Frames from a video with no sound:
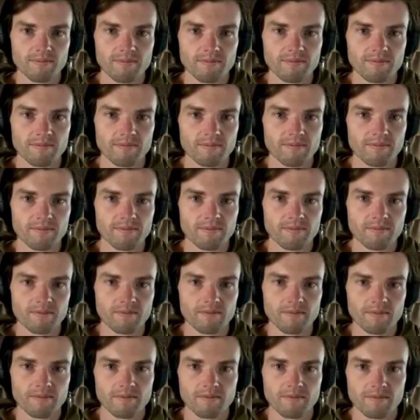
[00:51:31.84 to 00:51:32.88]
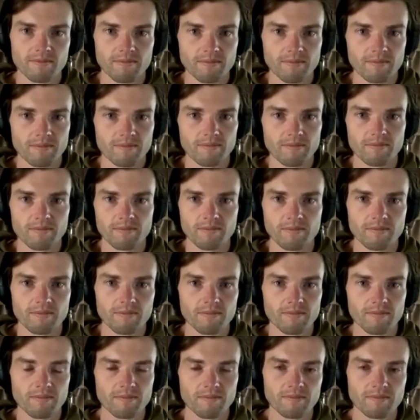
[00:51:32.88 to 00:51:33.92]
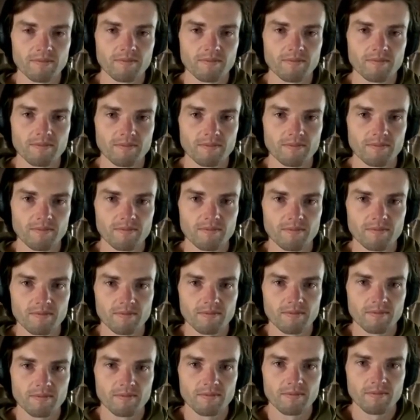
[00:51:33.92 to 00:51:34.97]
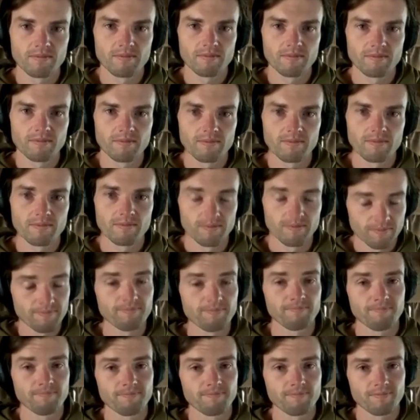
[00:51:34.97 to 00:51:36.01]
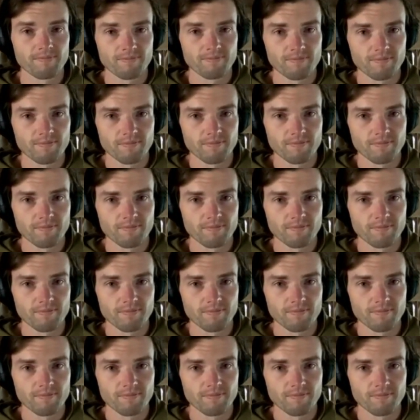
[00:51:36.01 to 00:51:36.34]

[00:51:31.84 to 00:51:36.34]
[no speech]